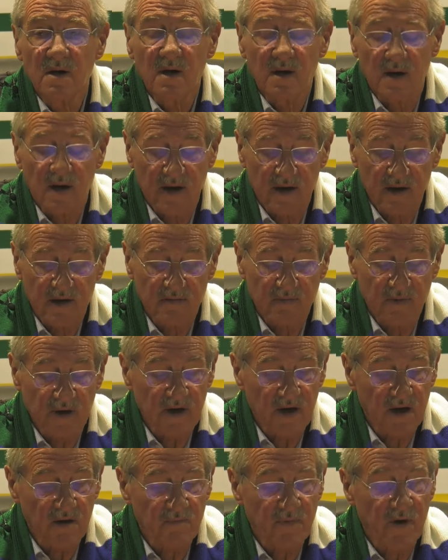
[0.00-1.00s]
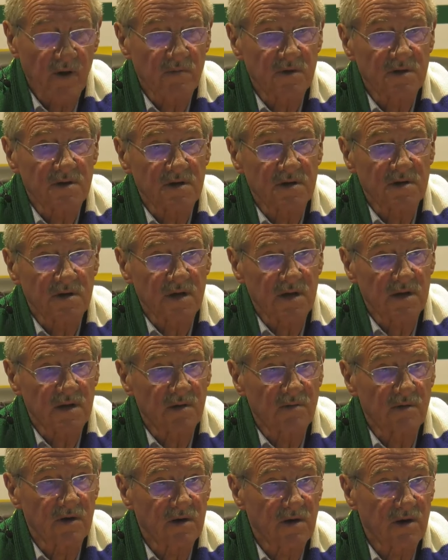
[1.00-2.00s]
and making promises that they
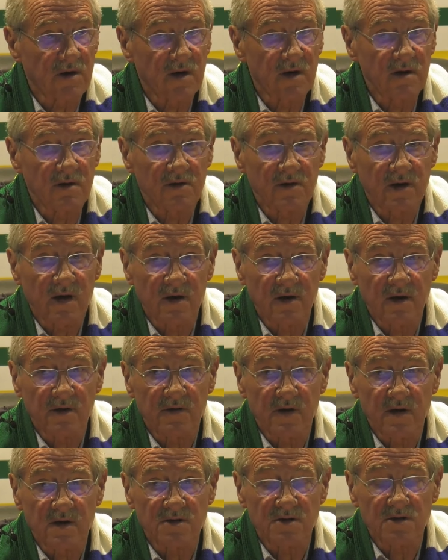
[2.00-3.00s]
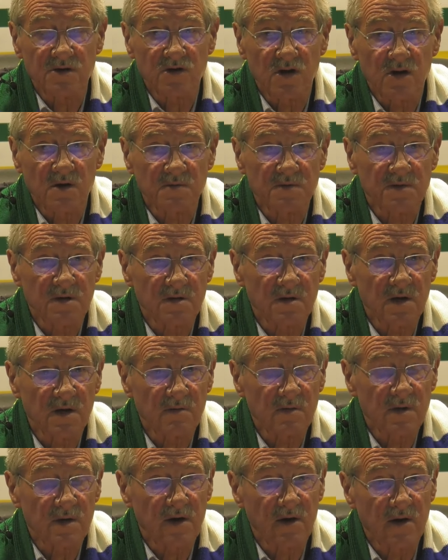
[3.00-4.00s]
will create 300,000 jobs and they
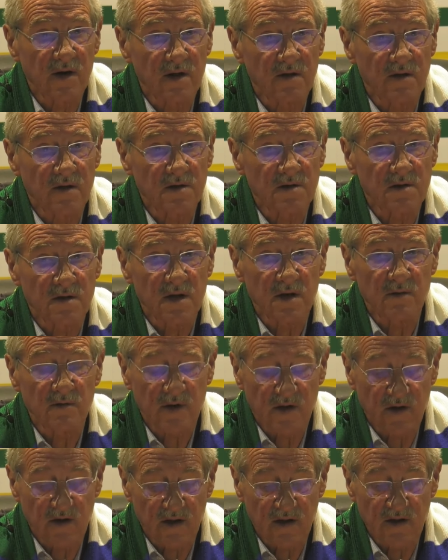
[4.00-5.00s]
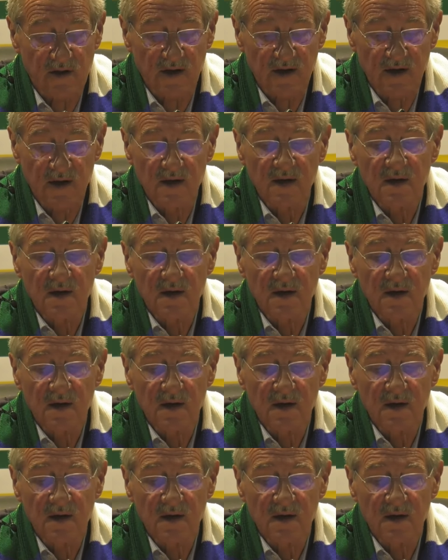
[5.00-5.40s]
will create this and they will create that.